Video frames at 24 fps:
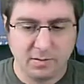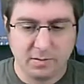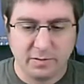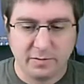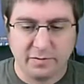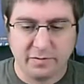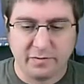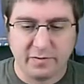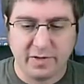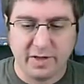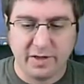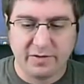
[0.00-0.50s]

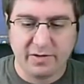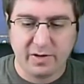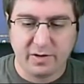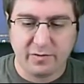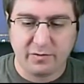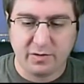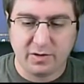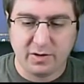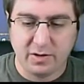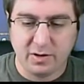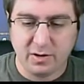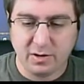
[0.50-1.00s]
So that's
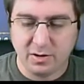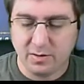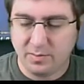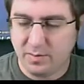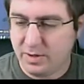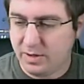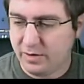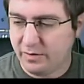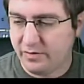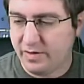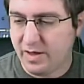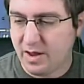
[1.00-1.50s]
actually good,
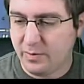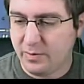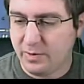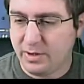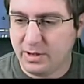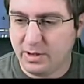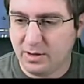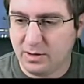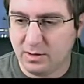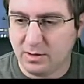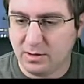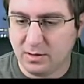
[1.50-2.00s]
because now we
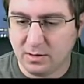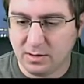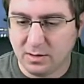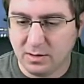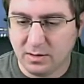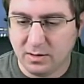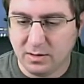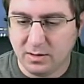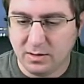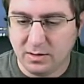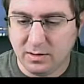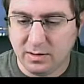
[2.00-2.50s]
can
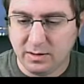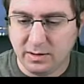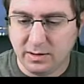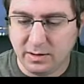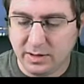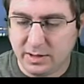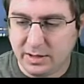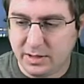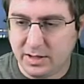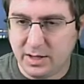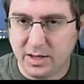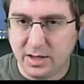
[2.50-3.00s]

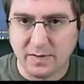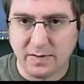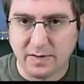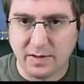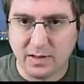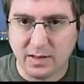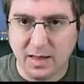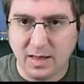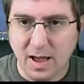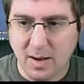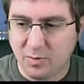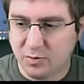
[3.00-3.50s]
get the
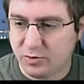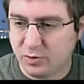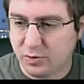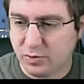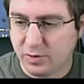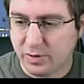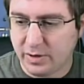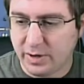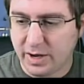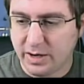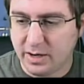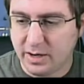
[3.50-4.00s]

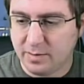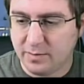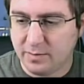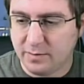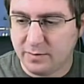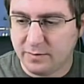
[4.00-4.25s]
laboratory item